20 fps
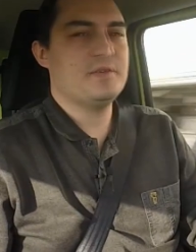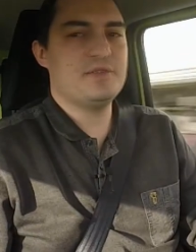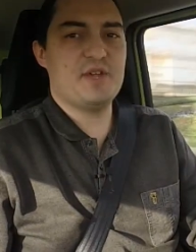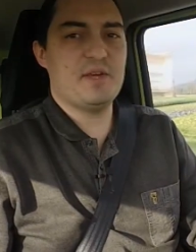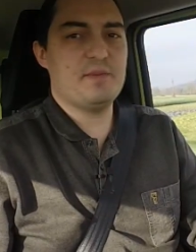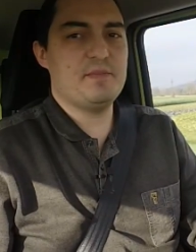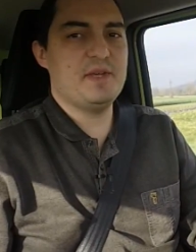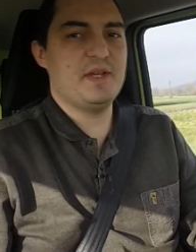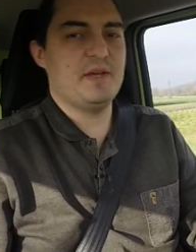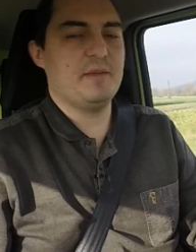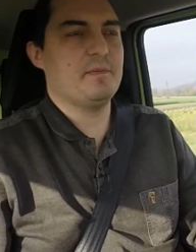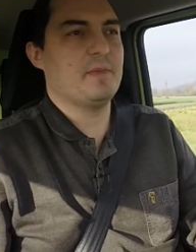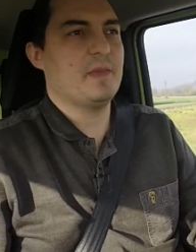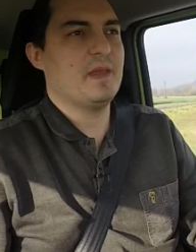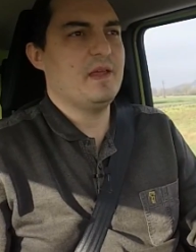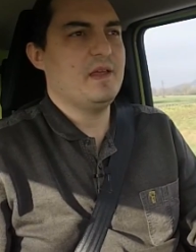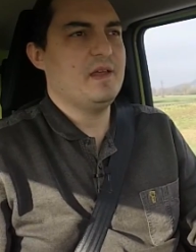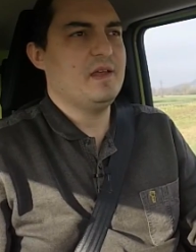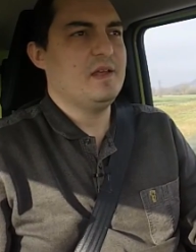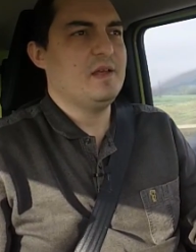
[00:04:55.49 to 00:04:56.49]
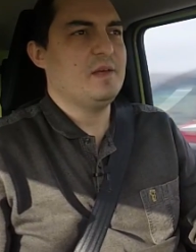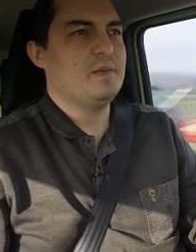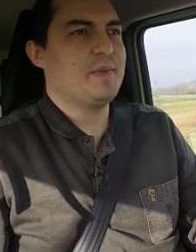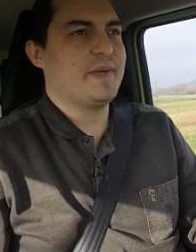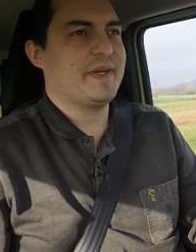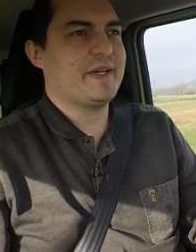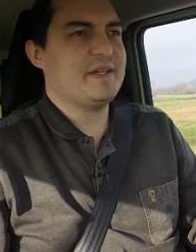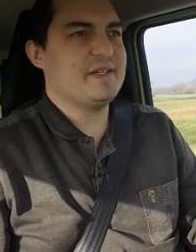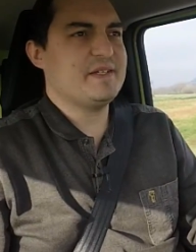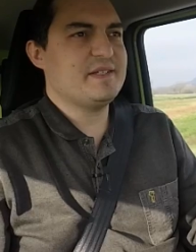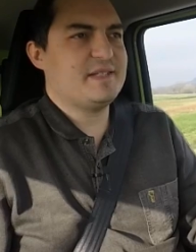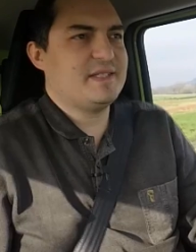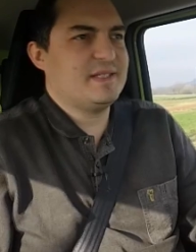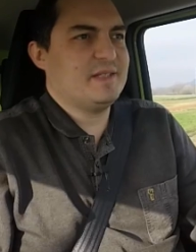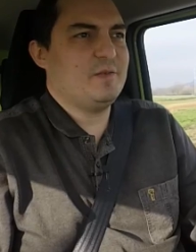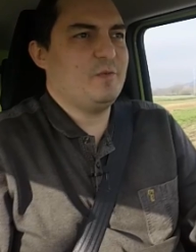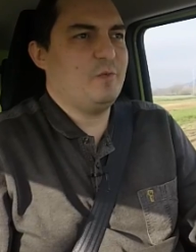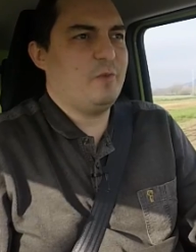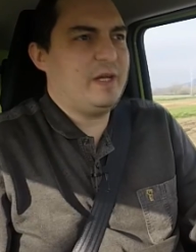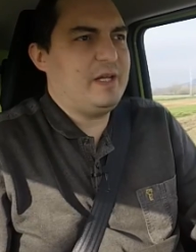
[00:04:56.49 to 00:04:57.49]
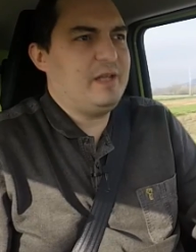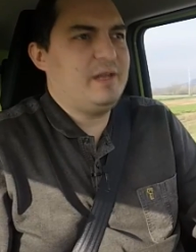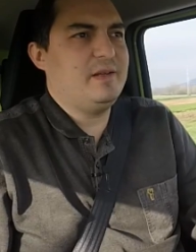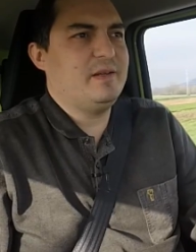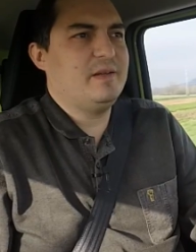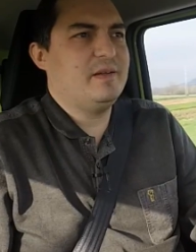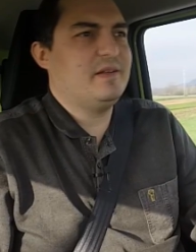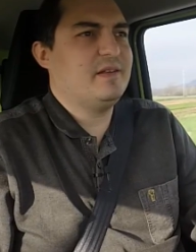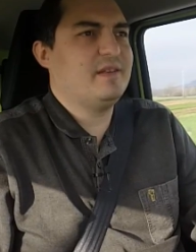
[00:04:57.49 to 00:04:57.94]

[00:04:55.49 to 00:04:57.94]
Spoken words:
Jimny because, well,